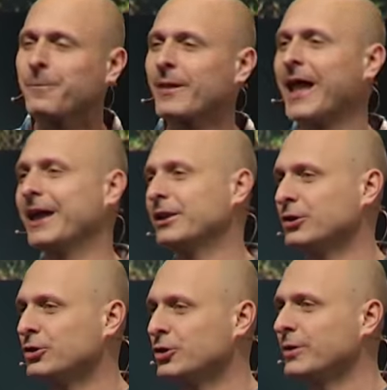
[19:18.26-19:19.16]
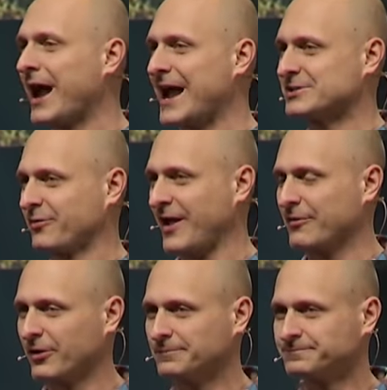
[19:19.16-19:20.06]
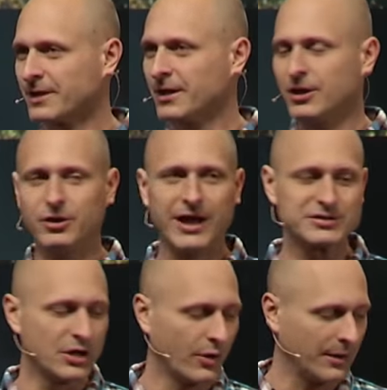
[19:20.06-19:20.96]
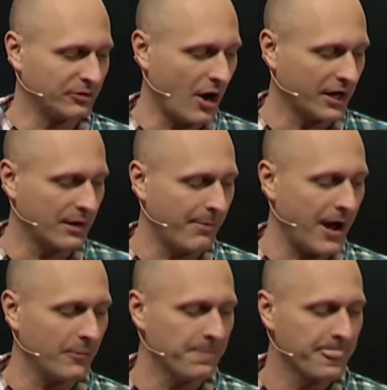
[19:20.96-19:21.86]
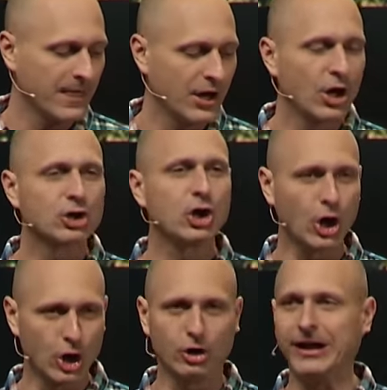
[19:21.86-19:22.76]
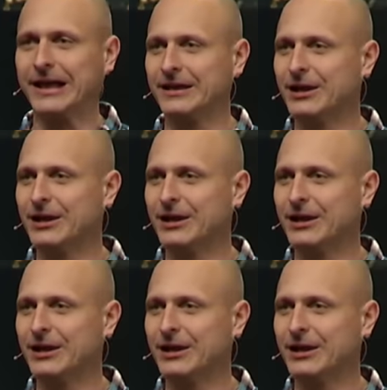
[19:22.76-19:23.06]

And new guy's favorite, you guys know what I'm talking about, curling.